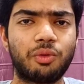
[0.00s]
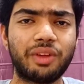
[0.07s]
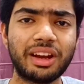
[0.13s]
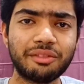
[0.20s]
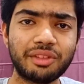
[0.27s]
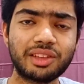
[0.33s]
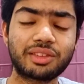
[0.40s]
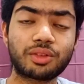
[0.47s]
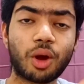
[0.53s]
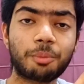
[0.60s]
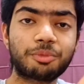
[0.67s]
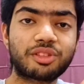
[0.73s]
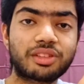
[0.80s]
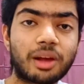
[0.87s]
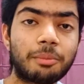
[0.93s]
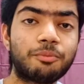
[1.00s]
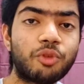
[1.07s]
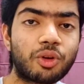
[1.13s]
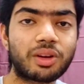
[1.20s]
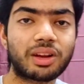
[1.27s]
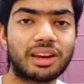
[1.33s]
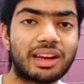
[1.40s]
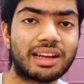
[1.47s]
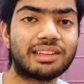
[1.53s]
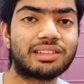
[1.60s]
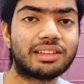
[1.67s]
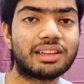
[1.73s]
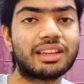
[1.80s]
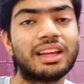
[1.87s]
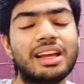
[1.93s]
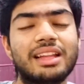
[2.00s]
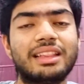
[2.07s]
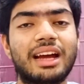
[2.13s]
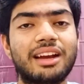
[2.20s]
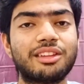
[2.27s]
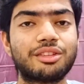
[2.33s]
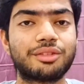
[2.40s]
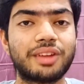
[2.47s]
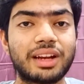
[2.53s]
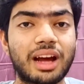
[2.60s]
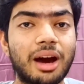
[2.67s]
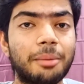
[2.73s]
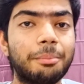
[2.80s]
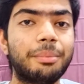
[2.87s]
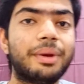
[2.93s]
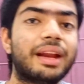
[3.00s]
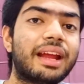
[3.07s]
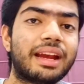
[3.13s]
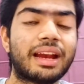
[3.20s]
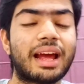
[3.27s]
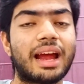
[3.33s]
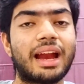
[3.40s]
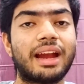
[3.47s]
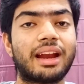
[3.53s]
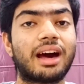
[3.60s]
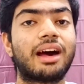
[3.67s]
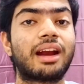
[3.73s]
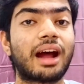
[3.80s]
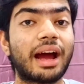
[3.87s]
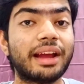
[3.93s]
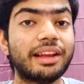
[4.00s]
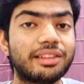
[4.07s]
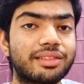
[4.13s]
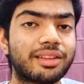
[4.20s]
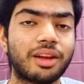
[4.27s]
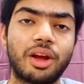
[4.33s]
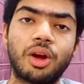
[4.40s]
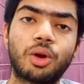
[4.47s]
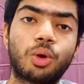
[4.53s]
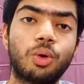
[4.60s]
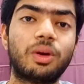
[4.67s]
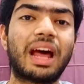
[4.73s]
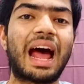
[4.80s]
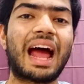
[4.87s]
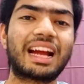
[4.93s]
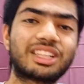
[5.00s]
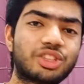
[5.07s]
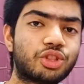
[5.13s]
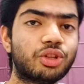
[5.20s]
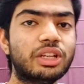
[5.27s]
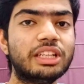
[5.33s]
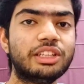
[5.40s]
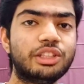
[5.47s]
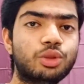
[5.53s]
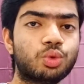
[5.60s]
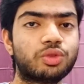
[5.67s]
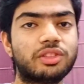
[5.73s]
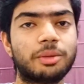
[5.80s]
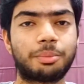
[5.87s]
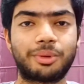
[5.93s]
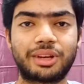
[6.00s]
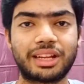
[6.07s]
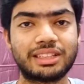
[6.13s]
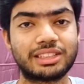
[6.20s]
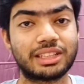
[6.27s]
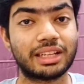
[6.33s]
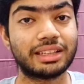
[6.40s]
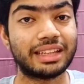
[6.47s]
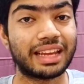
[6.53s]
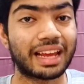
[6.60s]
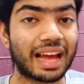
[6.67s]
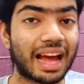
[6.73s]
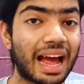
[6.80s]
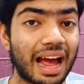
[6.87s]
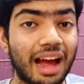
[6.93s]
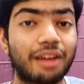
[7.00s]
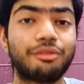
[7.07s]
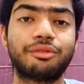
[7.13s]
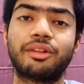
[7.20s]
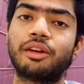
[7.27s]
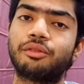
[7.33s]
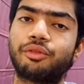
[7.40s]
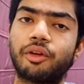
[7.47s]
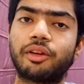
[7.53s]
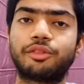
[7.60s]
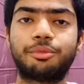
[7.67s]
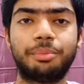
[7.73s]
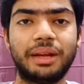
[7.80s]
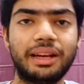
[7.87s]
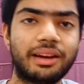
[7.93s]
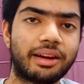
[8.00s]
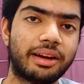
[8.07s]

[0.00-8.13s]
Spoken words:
when we stop sub-vocalizing, that is when our brain and our eyes could actually use the potential they have for speed